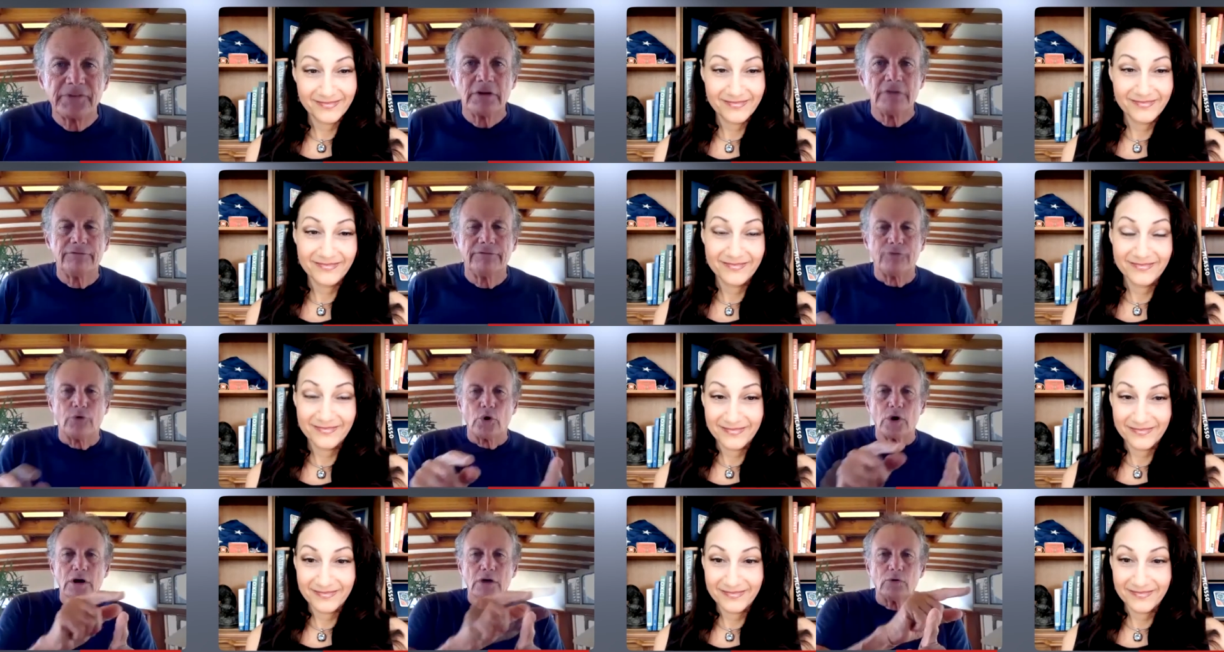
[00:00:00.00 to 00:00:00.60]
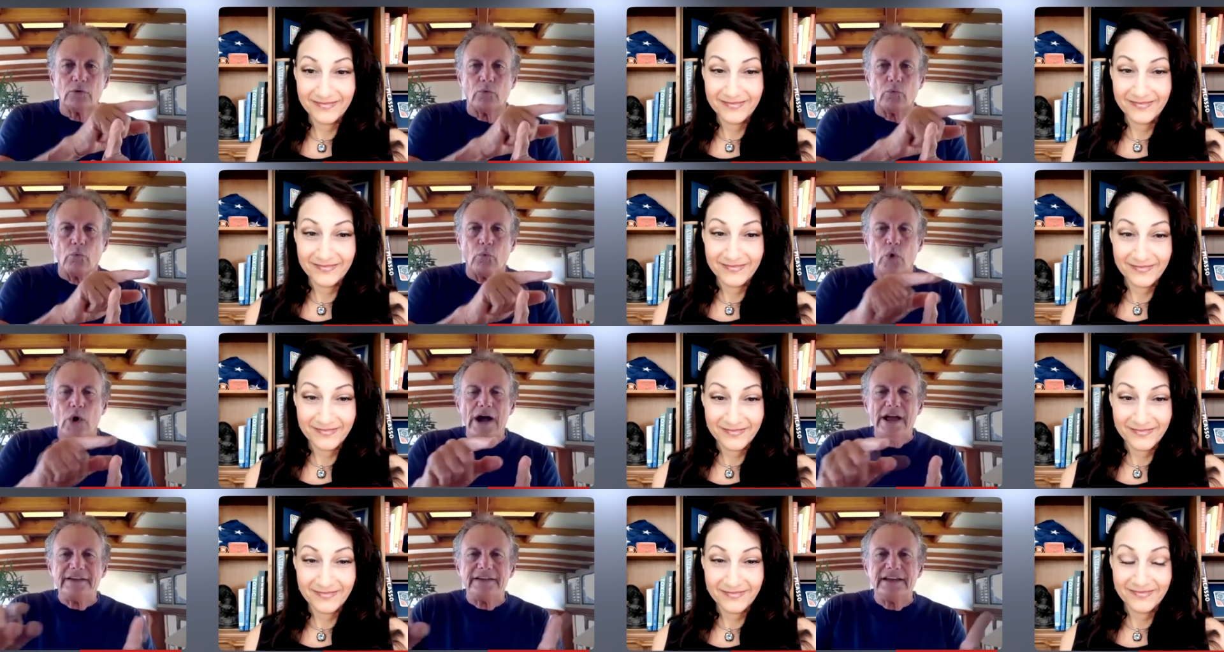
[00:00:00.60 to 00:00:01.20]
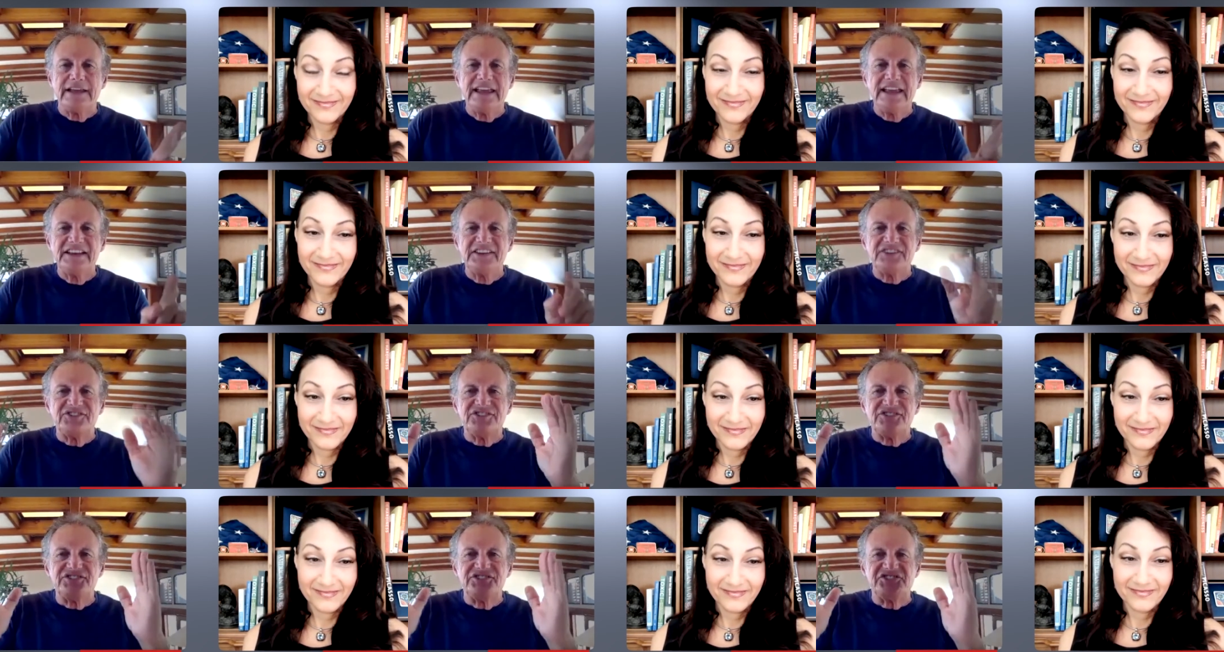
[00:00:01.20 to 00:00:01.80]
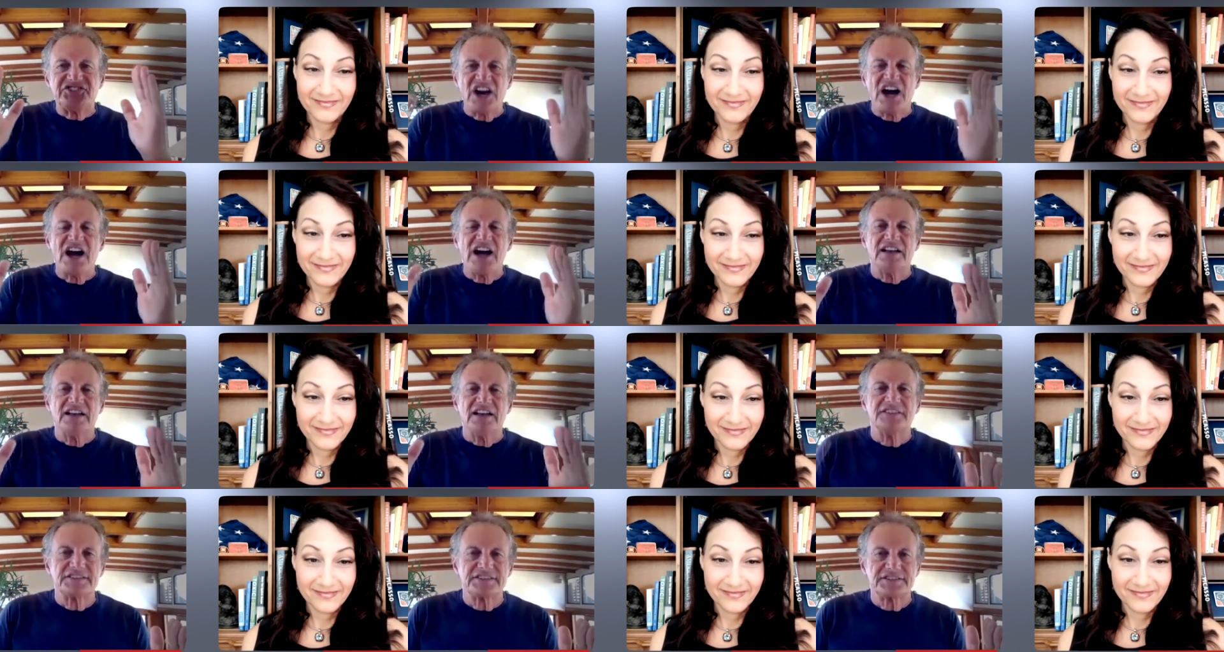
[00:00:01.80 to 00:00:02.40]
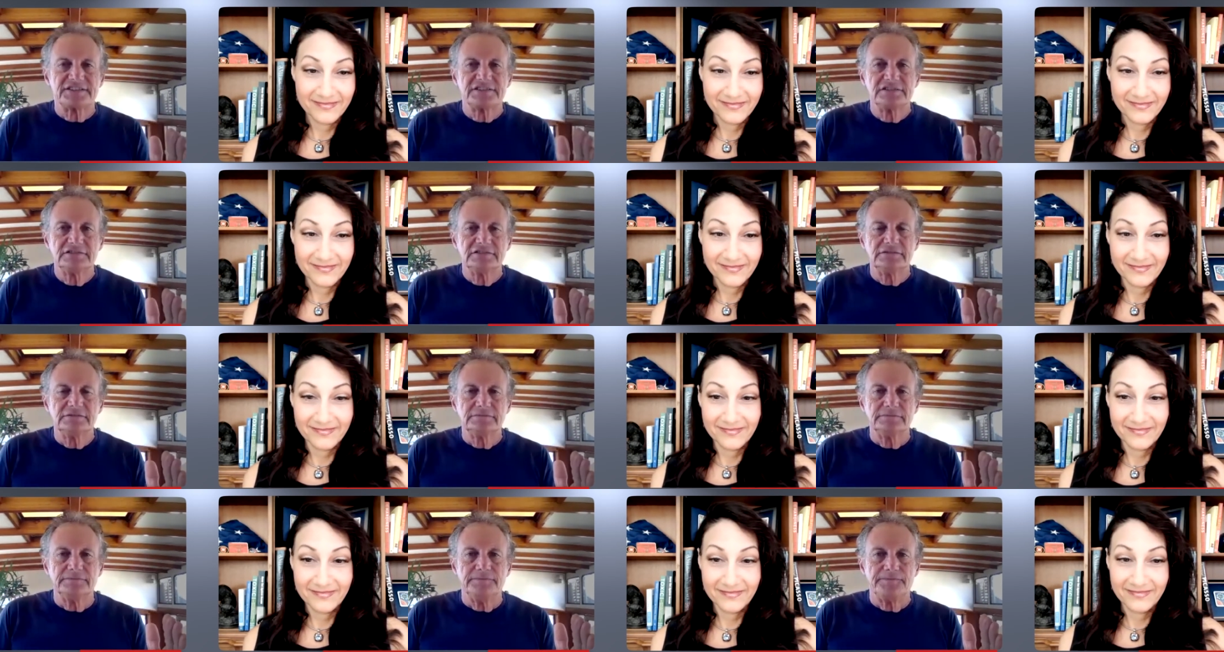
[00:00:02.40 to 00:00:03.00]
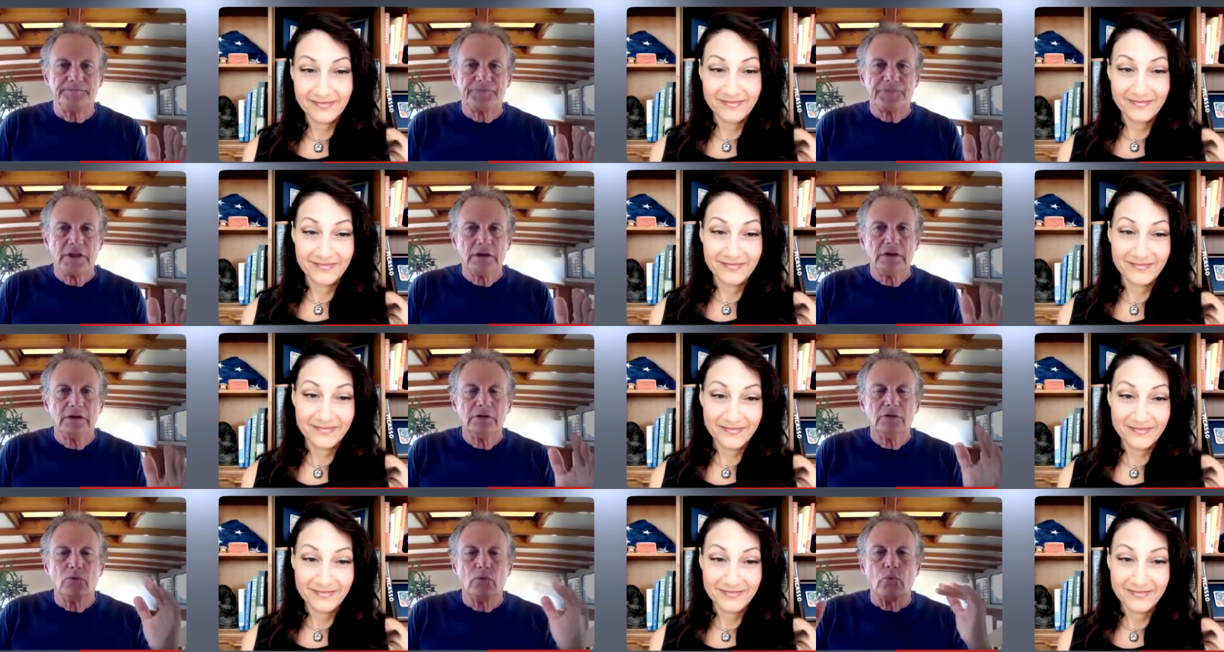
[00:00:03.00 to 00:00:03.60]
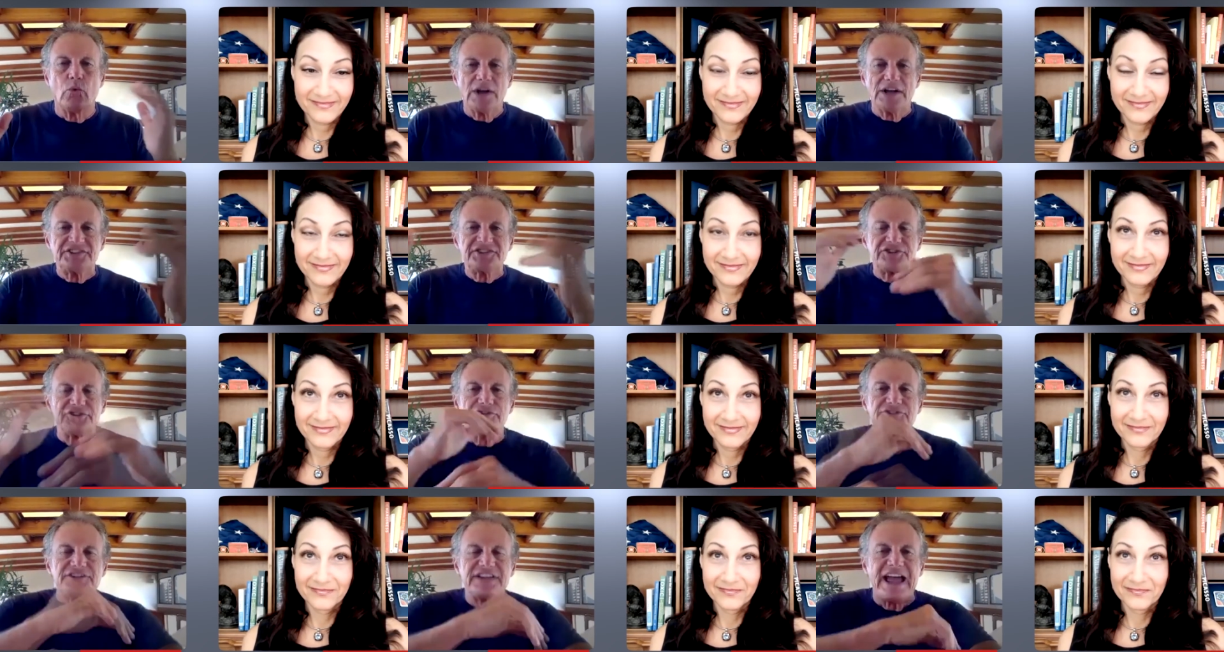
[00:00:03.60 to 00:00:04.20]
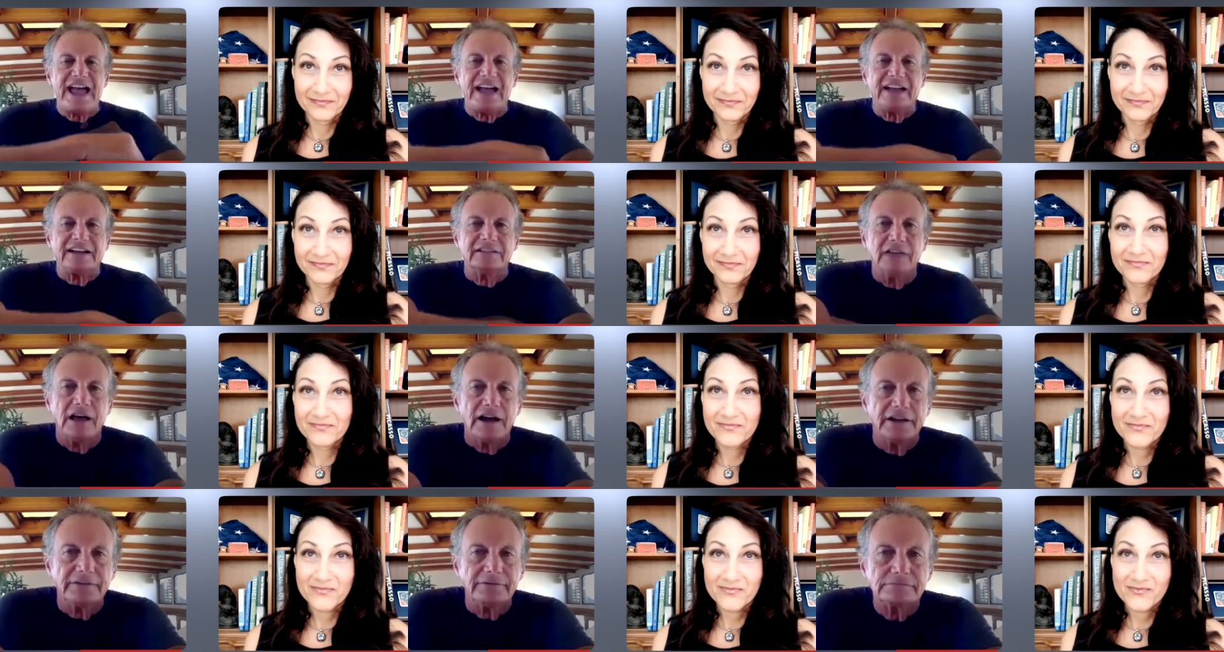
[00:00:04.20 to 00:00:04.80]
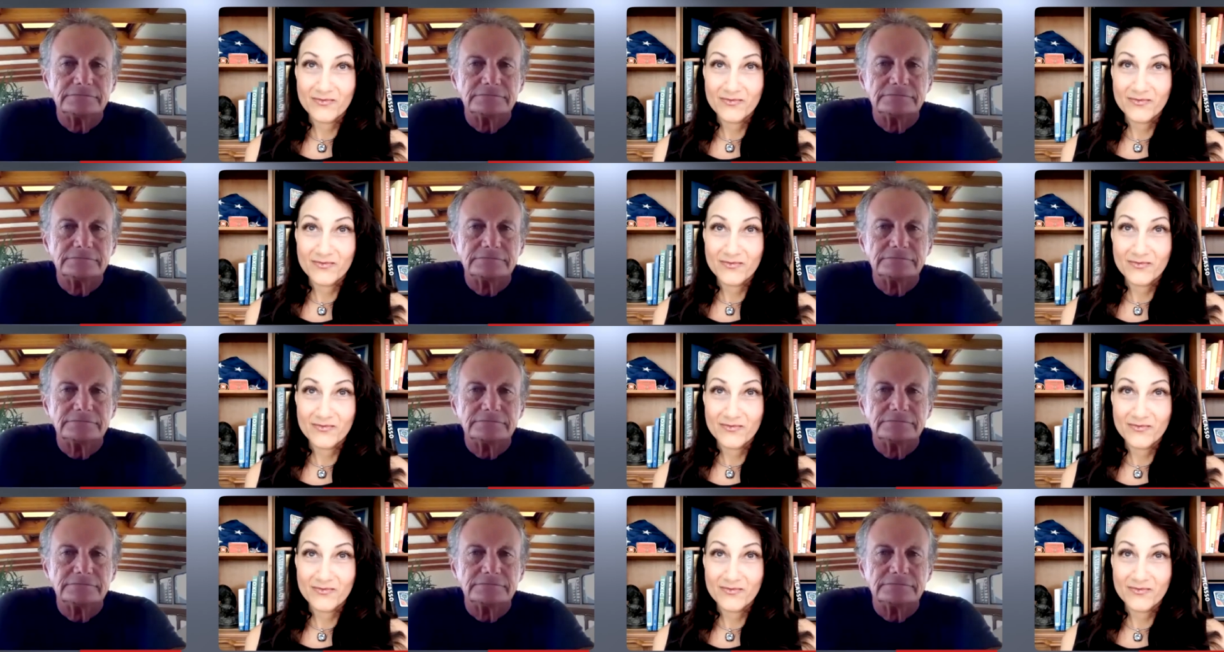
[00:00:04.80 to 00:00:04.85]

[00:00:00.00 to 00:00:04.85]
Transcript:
Speaker 1: for what it does, what's your tagline?